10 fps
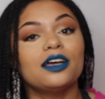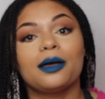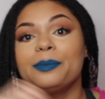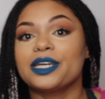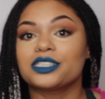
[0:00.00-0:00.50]

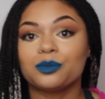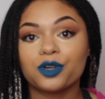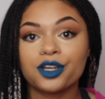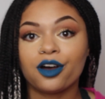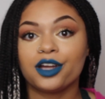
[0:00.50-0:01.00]
I'll pick
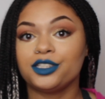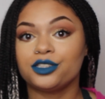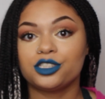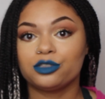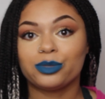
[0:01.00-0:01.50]
someone on
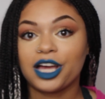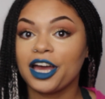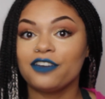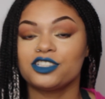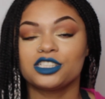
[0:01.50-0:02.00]
YouTube
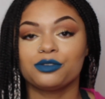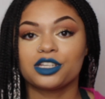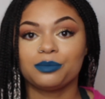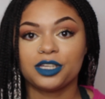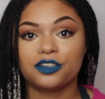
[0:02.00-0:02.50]
Live just so it
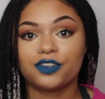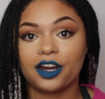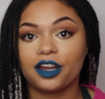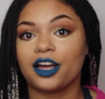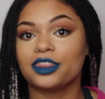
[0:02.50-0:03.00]
can be
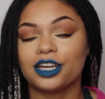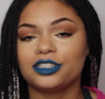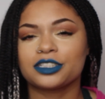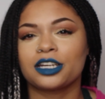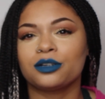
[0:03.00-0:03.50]
very
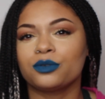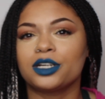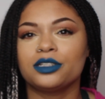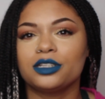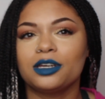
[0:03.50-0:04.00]
authentic. I don't
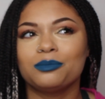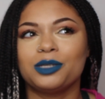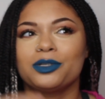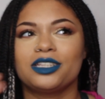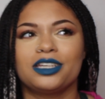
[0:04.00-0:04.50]
want
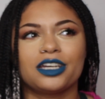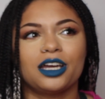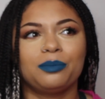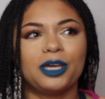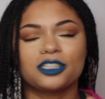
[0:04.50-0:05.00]
people to think
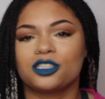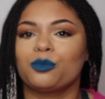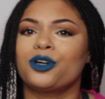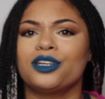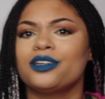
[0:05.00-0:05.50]
I picked
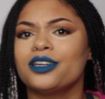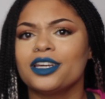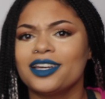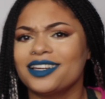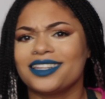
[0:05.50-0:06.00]
someone
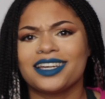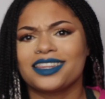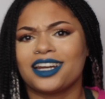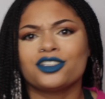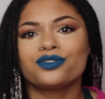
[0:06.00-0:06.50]
like
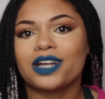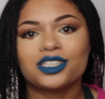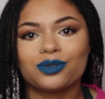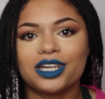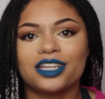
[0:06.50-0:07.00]
that I was
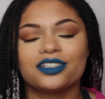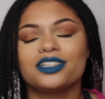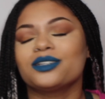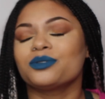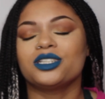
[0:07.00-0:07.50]
friends with,
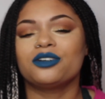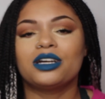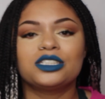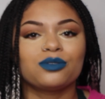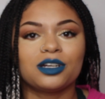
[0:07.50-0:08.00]
or I
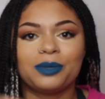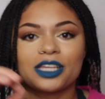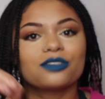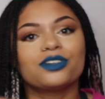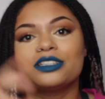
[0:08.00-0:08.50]
just want to
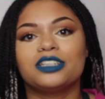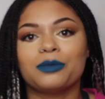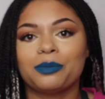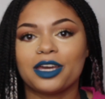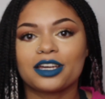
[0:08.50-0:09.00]
pick the first name
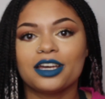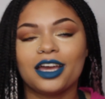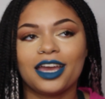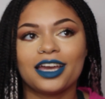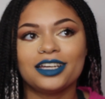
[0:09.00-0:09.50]
I pick.
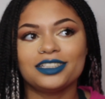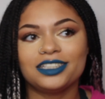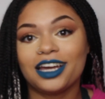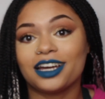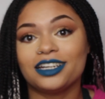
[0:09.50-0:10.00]
And
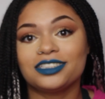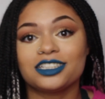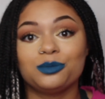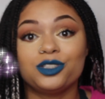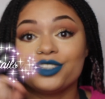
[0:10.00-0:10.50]
yeah, it's
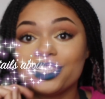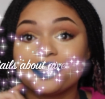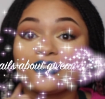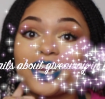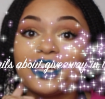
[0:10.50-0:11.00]
going to be really
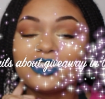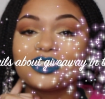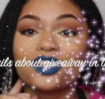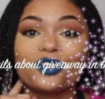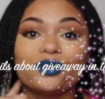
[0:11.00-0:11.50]
great.
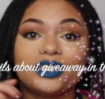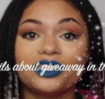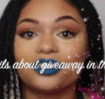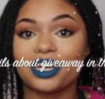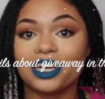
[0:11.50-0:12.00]
So
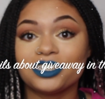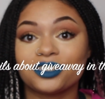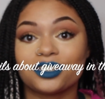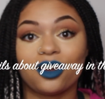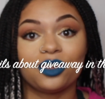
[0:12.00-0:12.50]
thank you
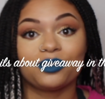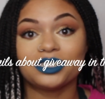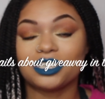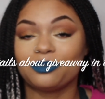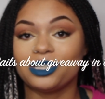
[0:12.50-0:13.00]
guys, all the
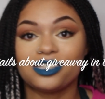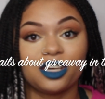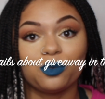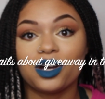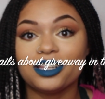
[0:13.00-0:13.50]
ones that have been
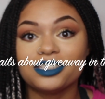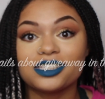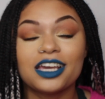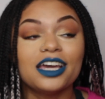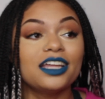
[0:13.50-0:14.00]
day
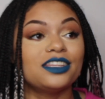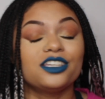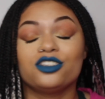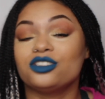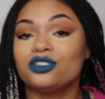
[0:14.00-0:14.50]
ones.
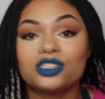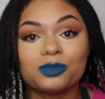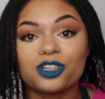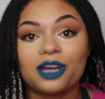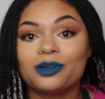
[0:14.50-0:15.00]
Thank you to new
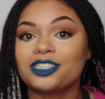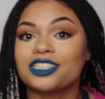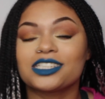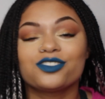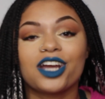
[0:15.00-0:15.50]
subscribers.
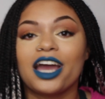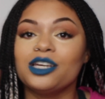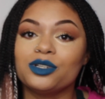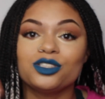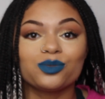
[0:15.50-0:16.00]
Thanks for
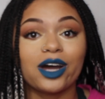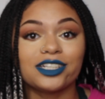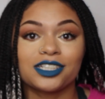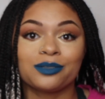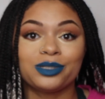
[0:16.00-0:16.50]
anyone who's
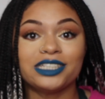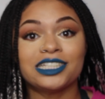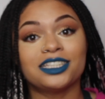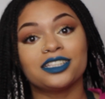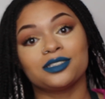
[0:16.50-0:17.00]
watching. Please
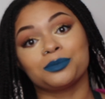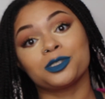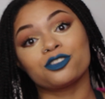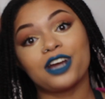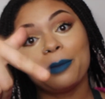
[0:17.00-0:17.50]
hit that
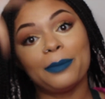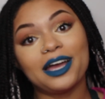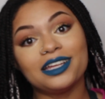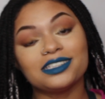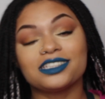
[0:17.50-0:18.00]
subscribe
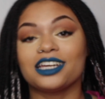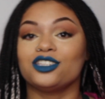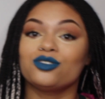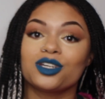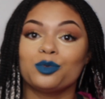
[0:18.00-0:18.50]
button so that
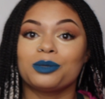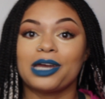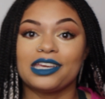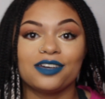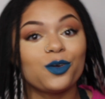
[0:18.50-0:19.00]
you could win
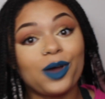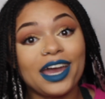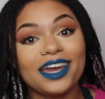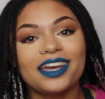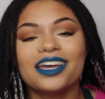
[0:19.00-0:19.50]
my
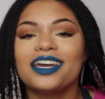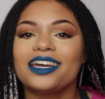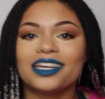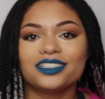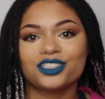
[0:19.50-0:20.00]
giveaway,
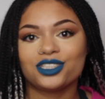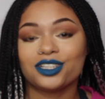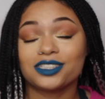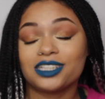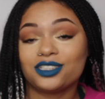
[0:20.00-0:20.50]
and just so you
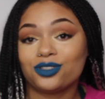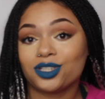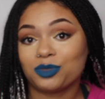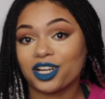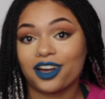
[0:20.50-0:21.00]
can stay tuned
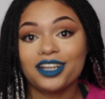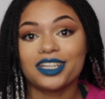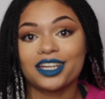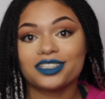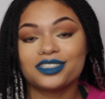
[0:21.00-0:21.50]
on more
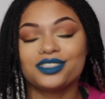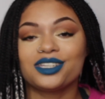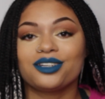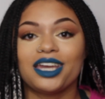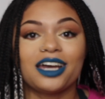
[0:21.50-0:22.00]
content.
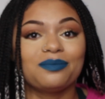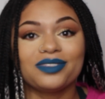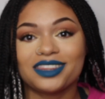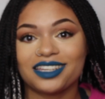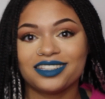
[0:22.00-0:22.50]
So yeah,
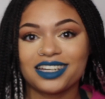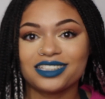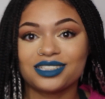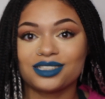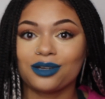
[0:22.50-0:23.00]
thank you
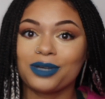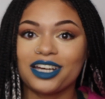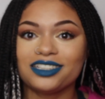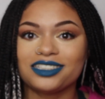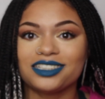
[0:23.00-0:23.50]
guys so
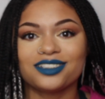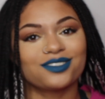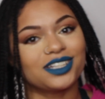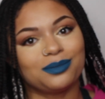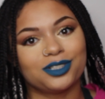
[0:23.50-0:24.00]
much.
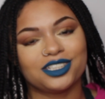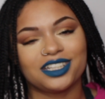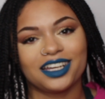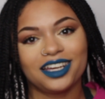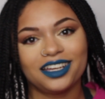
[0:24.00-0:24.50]
Really
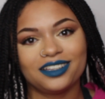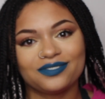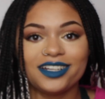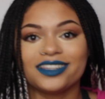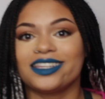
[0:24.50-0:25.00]
appreciate it.
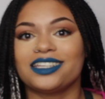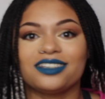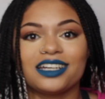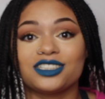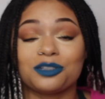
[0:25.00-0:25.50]
Thank
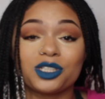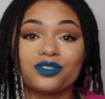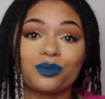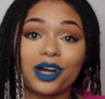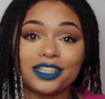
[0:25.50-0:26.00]
you guys so much
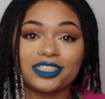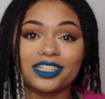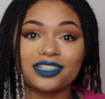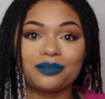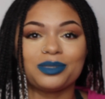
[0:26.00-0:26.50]
for
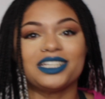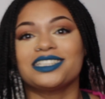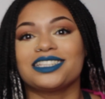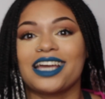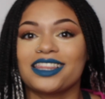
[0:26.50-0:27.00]
watching.
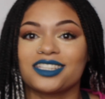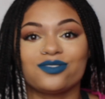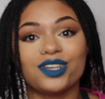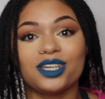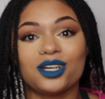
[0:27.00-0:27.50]
Please like this
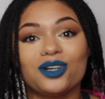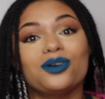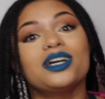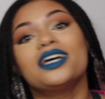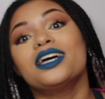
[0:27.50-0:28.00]
video.